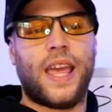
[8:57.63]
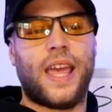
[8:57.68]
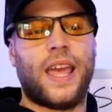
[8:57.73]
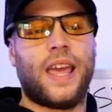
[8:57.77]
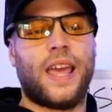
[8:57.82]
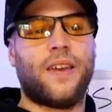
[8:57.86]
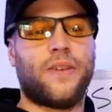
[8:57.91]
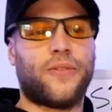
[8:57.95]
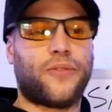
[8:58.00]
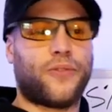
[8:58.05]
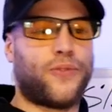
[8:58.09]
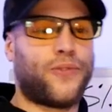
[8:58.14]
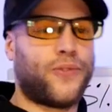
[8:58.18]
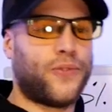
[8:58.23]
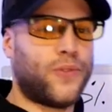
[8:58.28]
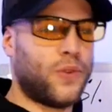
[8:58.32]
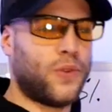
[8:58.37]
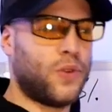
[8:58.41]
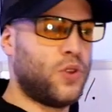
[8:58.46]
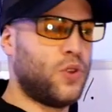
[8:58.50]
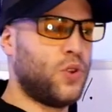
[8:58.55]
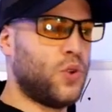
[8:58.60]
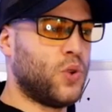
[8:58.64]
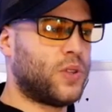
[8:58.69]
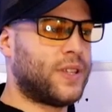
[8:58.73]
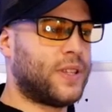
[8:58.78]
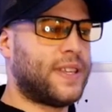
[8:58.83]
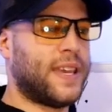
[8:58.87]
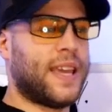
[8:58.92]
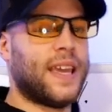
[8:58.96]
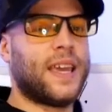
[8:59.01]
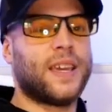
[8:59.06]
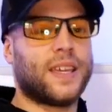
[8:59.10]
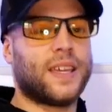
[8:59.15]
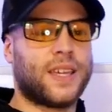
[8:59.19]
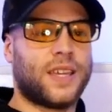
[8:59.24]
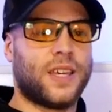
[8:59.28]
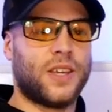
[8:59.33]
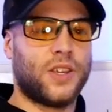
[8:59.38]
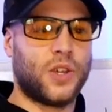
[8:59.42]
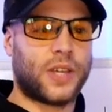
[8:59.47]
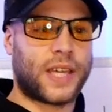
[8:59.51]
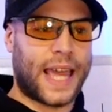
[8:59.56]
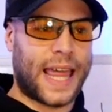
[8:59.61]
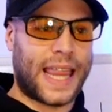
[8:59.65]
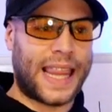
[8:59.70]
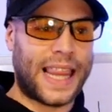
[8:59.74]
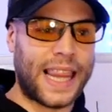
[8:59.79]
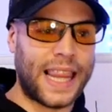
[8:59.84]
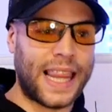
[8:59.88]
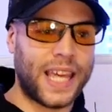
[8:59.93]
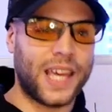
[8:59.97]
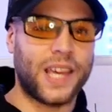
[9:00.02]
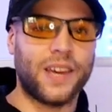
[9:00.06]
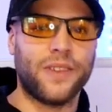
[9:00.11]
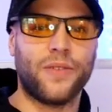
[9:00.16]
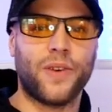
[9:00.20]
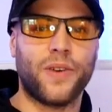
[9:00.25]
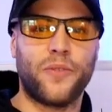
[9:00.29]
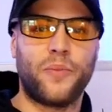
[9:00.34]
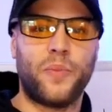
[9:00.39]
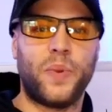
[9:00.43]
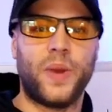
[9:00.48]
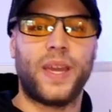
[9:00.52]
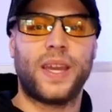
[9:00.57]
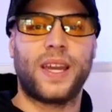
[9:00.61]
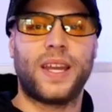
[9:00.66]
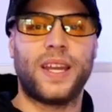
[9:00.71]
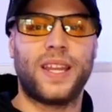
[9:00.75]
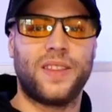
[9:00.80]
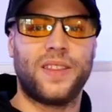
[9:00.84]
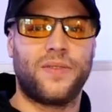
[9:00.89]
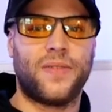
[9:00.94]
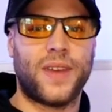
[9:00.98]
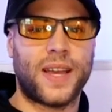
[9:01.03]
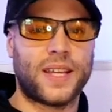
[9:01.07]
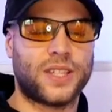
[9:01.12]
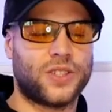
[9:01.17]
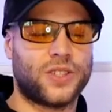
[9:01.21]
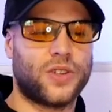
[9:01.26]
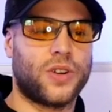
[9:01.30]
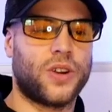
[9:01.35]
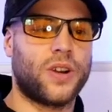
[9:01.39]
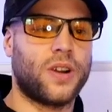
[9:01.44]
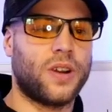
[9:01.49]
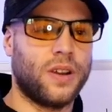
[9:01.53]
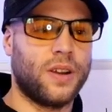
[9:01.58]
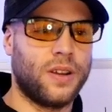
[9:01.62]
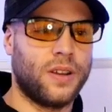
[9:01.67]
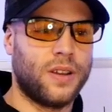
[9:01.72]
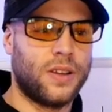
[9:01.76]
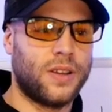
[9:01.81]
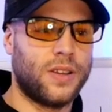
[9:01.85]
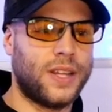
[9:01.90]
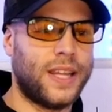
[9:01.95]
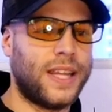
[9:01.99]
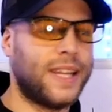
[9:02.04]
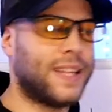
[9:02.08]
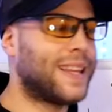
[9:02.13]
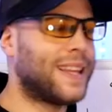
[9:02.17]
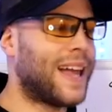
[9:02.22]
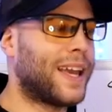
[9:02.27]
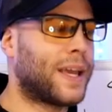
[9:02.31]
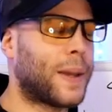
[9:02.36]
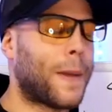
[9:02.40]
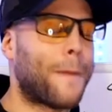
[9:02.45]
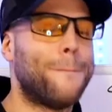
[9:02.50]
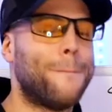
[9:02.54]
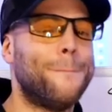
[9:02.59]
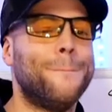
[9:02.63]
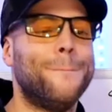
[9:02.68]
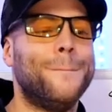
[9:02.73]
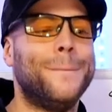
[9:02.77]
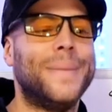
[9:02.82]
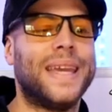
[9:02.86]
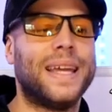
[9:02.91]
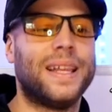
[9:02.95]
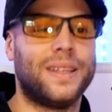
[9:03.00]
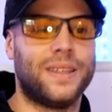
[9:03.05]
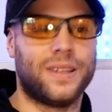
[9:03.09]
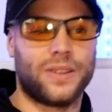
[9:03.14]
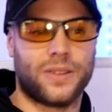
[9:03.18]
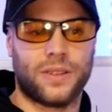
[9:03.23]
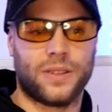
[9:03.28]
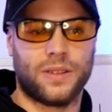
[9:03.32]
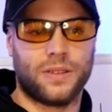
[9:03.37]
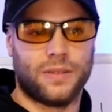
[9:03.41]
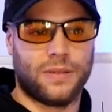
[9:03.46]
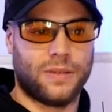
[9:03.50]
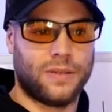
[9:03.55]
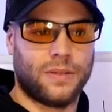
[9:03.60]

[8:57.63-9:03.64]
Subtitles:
if you think you can live of being an investor, you need like $1 million